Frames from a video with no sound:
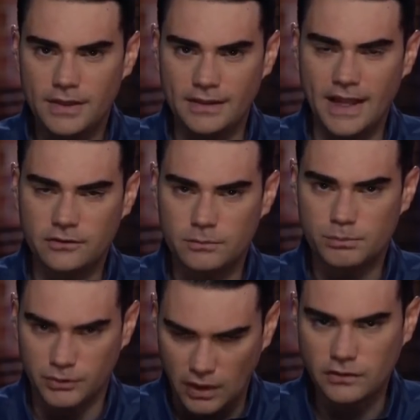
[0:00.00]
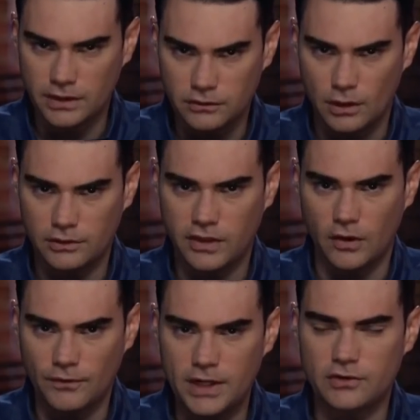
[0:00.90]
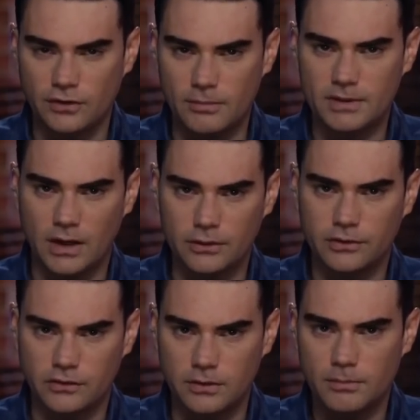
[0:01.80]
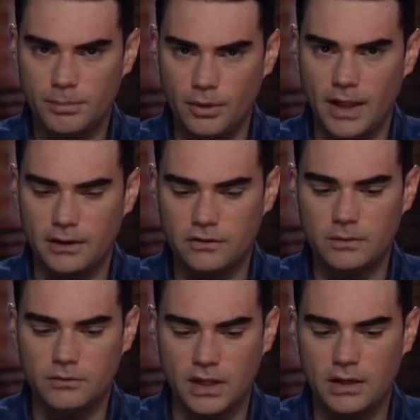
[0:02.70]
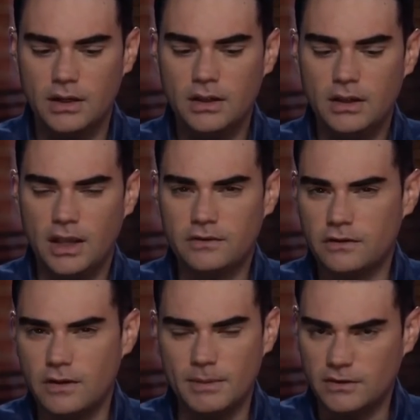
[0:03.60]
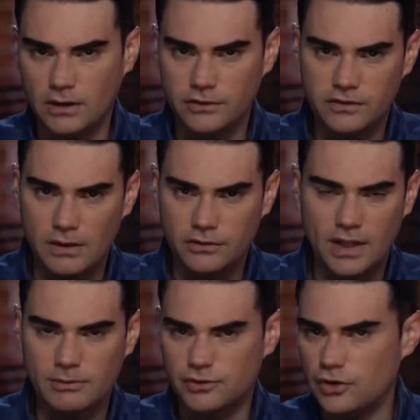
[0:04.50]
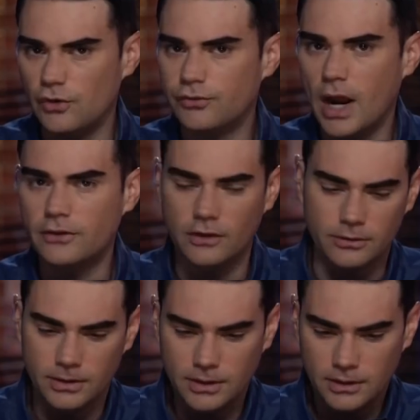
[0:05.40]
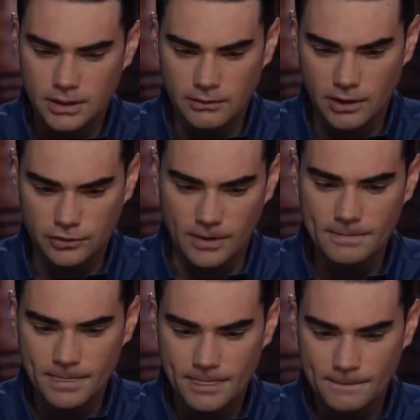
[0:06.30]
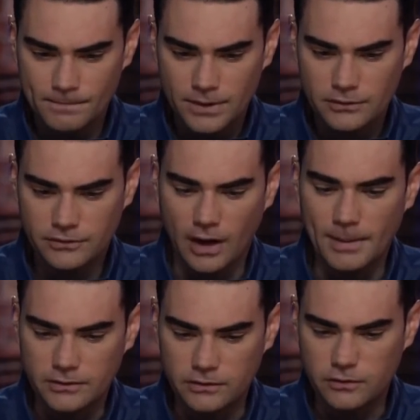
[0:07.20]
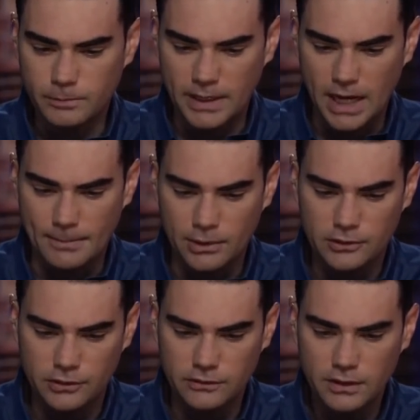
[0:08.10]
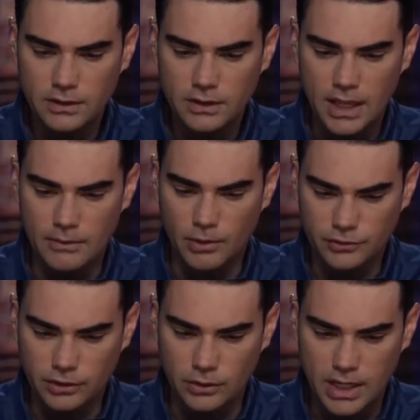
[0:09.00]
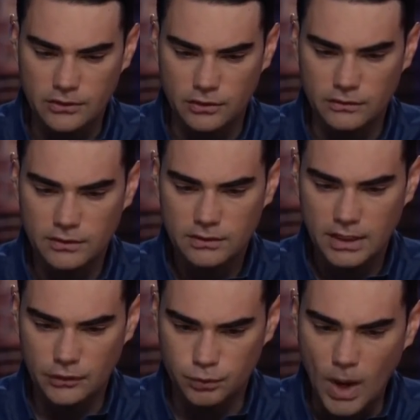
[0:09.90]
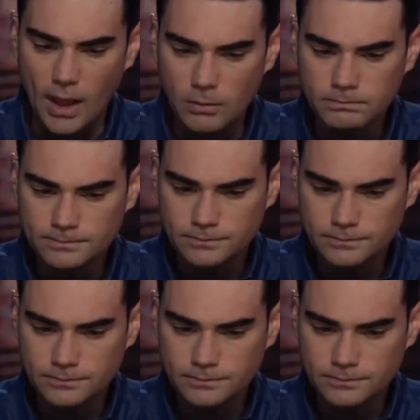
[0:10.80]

that lasts precisely as long as they don't fight each other and McDonald's doesn't pull out. It seems that, as they say, McDonald's has now established a no-fry zone in Russia. Starbucks is suspending operations at Russia locations as well.